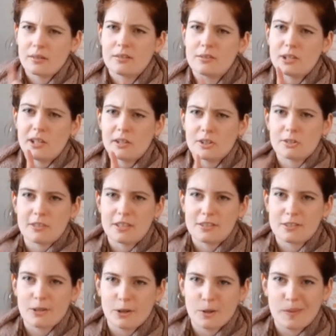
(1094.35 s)
Tertiary
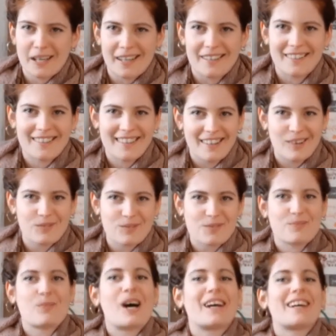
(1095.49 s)
sock pair that I'm
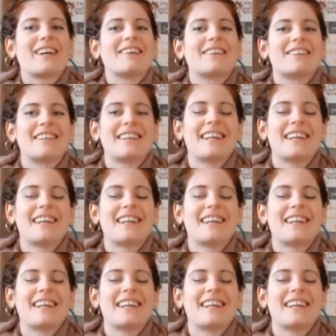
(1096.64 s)
working on.